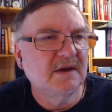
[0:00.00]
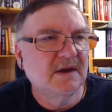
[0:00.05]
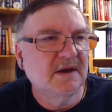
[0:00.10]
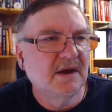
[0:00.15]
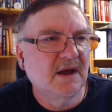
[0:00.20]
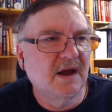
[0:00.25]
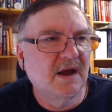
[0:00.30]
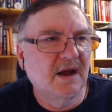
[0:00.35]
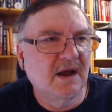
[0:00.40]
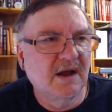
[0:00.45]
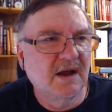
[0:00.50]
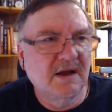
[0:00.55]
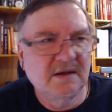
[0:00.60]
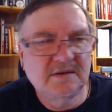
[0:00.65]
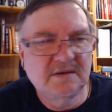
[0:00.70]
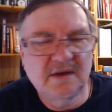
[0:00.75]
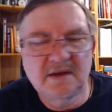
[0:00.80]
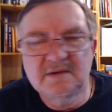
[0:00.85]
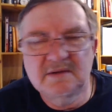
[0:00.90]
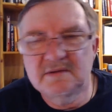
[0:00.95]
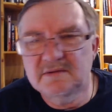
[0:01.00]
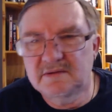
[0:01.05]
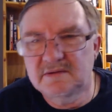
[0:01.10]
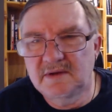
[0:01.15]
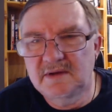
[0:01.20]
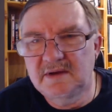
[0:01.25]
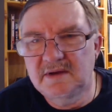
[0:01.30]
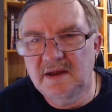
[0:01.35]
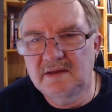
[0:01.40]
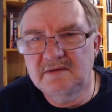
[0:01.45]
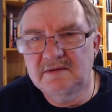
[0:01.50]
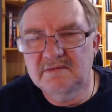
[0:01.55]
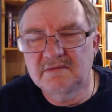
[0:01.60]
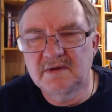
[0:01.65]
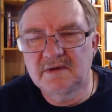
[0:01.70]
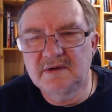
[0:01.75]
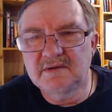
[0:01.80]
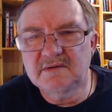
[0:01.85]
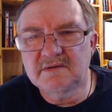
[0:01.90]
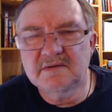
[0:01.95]
Uh, he takes he takes
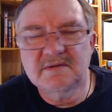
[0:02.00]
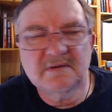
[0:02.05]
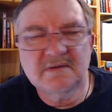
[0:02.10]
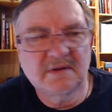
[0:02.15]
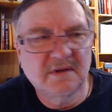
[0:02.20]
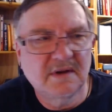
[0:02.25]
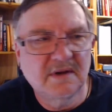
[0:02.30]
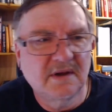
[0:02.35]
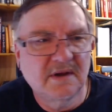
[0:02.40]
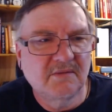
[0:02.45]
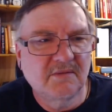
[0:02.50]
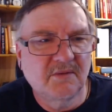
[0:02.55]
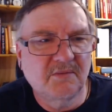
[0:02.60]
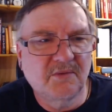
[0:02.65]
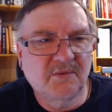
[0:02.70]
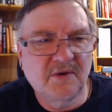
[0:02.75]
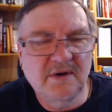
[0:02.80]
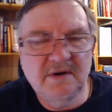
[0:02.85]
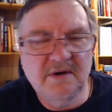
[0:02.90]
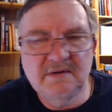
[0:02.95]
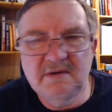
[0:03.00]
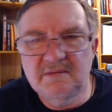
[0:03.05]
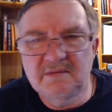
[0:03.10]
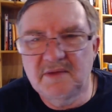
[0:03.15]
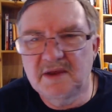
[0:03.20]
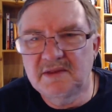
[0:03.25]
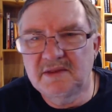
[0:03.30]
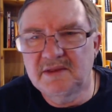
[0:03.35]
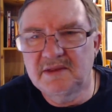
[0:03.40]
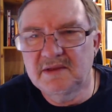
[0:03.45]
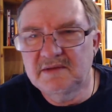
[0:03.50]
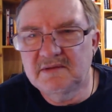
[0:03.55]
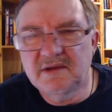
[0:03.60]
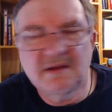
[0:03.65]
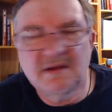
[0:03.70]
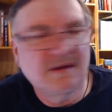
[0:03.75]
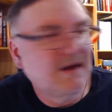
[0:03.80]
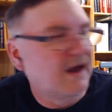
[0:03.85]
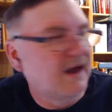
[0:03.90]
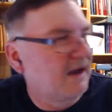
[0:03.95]
risks. But boy, does he make things
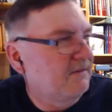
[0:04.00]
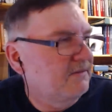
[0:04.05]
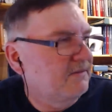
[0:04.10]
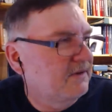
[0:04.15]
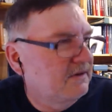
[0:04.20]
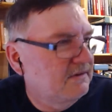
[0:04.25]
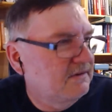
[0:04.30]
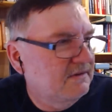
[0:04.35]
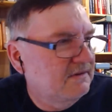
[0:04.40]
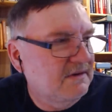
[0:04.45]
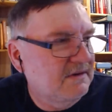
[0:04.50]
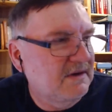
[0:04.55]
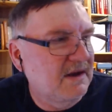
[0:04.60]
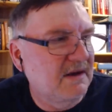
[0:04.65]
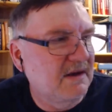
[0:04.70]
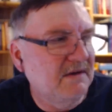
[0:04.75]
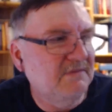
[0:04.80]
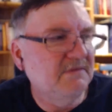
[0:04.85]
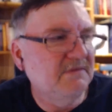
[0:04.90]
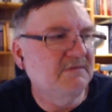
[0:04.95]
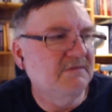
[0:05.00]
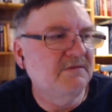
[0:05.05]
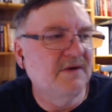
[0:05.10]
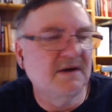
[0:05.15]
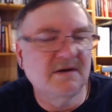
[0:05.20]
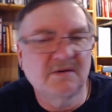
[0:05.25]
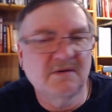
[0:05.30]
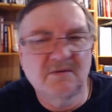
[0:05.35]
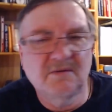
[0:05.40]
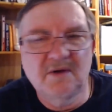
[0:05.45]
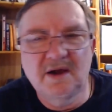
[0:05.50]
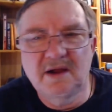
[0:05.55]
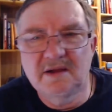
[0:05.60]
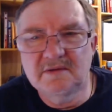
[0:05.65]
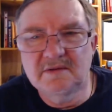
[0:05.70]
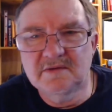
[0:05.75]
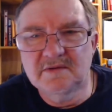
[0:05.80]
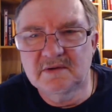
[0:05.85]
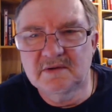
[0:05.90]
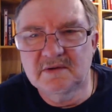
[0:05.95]
happen, and is he ever fun to
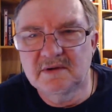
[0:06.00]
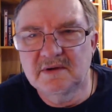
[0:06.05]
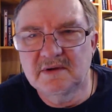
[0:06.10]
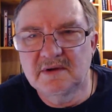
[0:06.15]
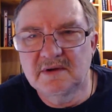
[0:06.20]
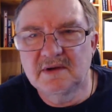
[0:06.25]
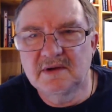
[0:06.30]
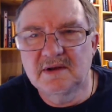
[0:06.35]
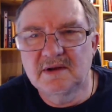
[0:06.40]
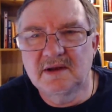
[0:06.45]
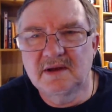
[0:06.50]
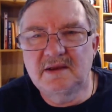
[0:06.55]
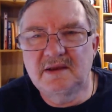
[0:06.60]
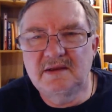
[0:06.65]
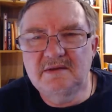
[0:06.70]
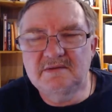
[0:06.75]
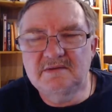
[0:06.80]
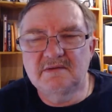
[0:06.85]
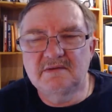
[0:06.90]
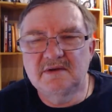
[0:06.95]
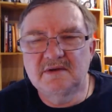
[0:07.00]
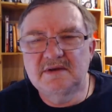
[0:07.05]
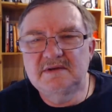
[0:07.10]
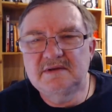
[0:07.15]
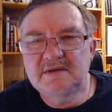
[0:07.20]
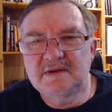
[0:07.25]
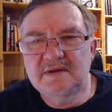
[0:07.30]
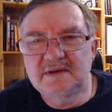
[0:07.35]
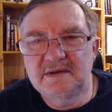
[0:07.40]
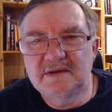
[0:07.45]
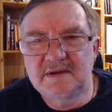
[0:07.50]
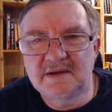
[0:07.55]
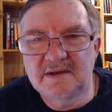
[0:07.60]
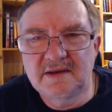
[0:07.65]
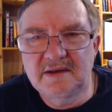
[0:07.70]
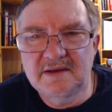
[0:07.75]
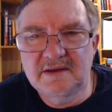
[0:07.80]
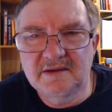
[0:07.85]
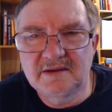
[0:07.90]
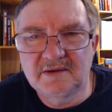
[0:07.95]
watch? like he's greasy.
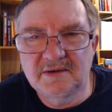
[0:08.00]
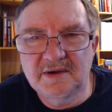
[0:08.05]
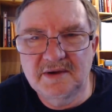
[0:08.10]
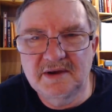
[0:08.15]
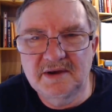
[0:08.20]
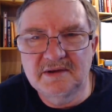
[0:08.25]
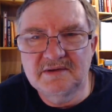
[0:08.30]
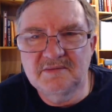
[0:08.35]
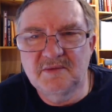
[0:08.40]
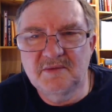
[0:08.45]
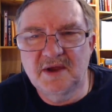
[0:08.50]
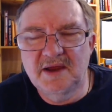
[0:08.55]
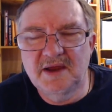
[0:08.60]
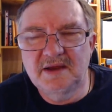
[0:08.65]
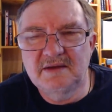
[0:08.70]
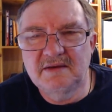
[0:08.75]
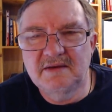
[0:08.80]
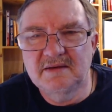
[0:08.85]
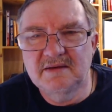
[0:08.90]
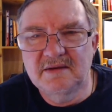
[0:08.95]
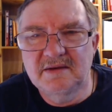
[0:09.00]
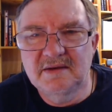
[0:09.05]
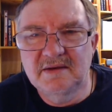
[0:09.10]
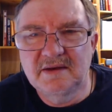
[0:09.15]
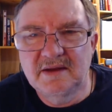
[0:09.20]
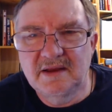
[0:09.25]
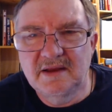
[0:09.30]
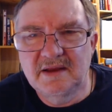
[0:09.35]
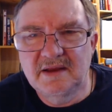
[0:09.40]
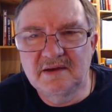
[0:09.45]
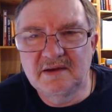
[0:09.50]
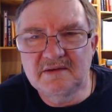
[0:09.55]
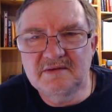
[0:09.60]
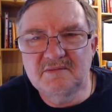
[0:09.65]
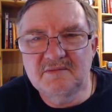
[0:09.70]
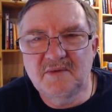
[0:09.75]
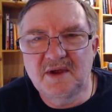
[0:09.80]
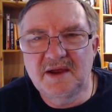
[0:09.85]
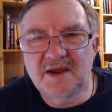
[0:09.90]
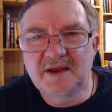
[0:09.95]
He, you know, he doesn't mind. He
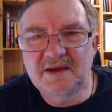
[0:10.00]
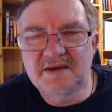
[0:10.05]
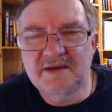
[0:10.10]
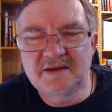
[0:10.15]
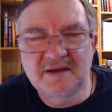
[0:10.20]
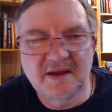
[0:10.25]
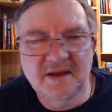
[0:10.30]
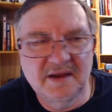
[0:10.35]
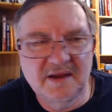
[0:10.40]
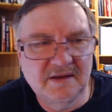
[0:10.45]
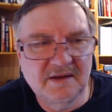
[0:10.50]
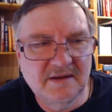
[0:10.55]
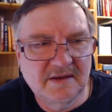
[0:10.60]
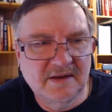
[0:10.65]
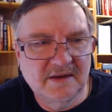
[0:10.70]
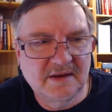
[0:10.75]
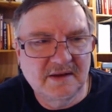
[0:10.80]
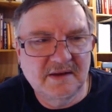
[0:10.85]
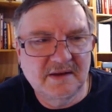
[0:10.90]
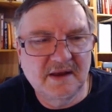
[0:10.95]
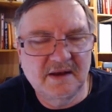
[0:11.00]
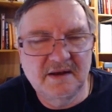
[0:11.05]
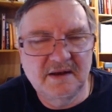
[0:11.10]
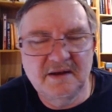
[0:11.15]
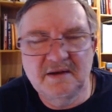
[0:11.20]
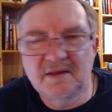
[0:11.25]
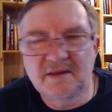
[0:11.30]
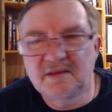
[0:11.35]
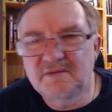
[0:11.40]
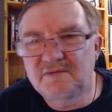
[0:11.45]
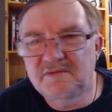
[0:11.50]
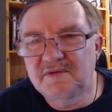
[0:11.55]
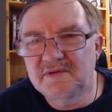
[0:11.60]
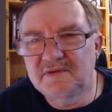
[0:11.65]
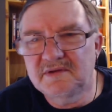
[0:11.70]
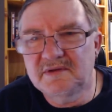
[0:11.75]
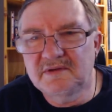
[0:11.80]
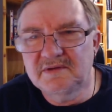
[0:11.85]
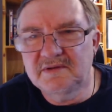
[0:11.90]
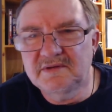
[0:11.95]
doesn't mind uh, getting into the
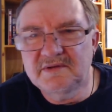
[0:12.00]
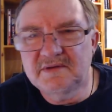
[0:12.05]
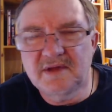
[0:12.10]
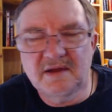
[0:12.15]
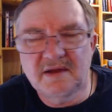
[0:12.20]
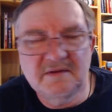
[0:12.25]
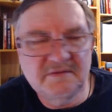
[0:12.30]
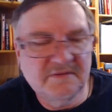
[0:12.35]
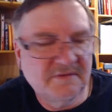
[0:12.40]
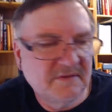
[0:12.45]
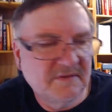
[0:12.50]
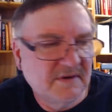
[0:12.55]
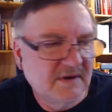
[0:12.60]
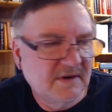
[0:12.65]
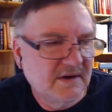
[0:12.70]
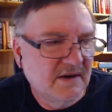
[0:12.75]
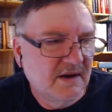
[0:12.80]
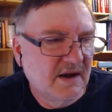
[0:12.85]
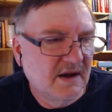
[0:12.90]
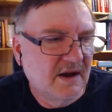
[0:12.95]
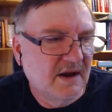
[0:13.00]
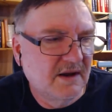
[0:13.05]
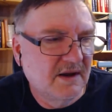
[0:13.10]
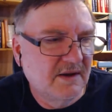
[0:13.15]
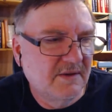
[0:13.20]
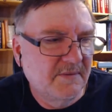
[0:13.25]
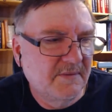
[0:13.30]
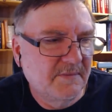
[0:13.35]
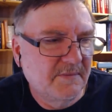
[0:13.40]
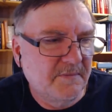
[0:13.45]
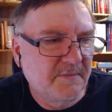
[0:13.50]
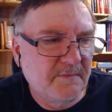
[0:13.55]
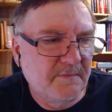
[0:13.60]
physical stuff, um,